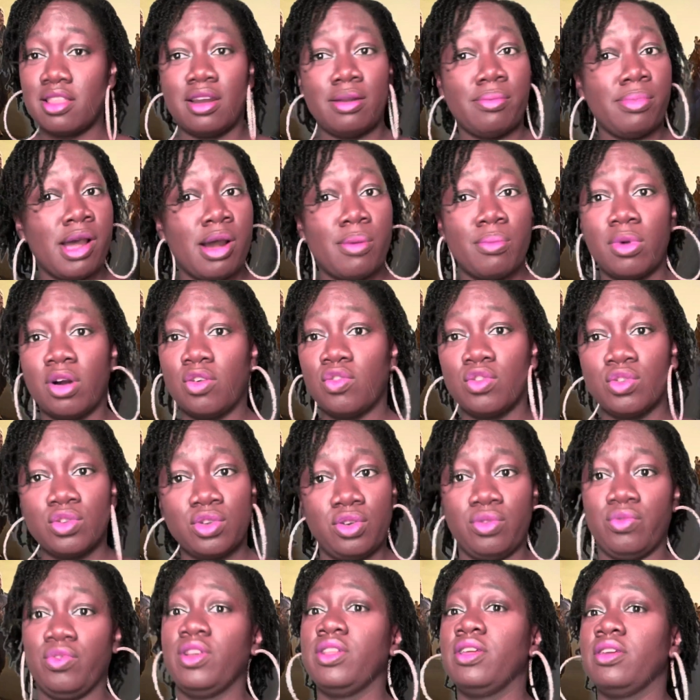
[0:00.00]
about Marvel, you
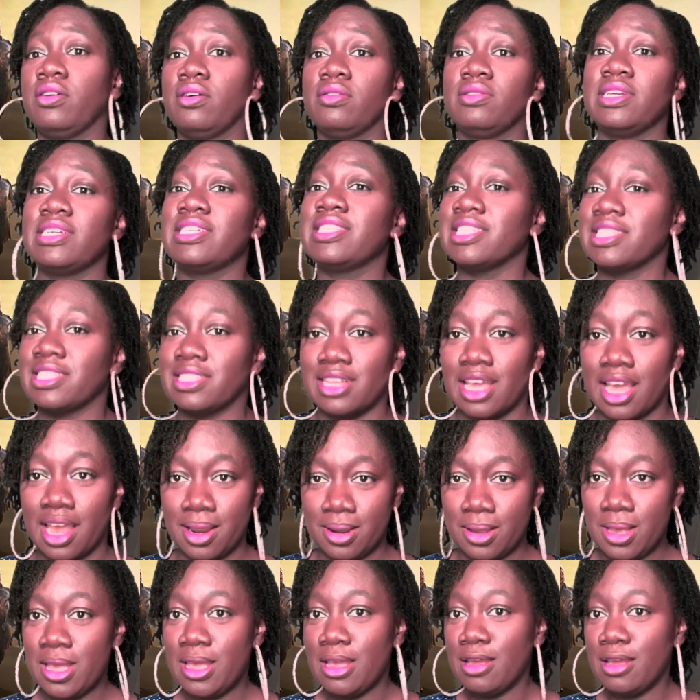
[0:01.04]
really don't need to stay